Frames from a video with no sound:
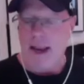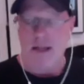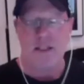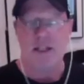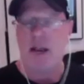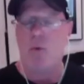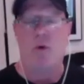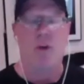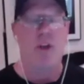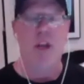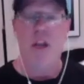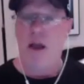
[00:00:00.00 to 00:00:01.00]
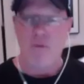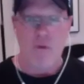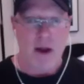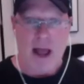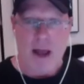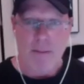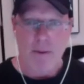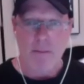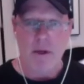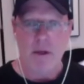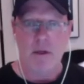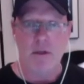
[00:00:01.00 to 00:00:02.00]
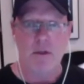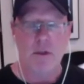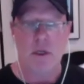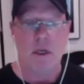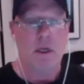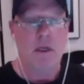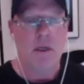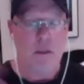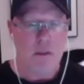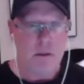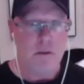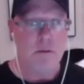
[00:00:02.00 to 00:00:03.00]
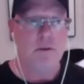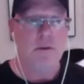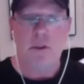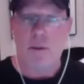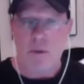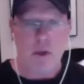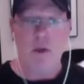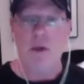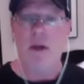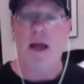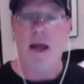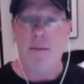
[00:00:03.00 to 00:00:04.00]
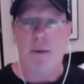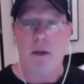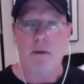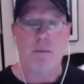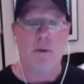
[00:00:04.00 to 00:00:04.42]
say it will never happen because something could happen.